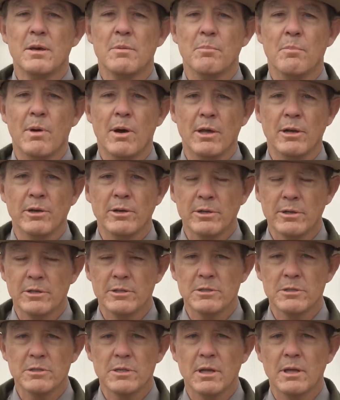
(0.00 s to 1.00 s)

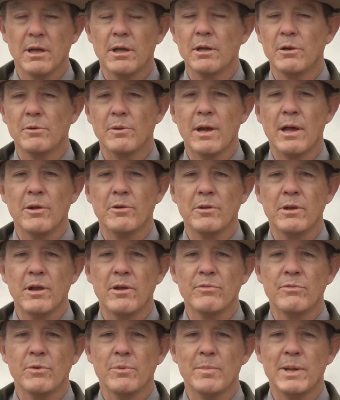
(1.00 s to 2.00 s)
monitors ground
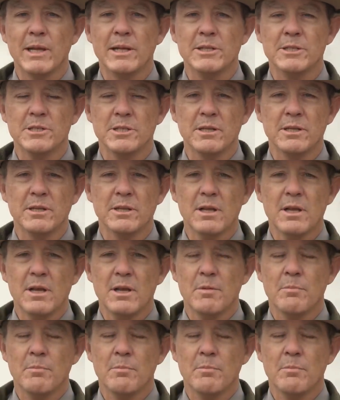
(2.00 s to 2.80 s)
deformation,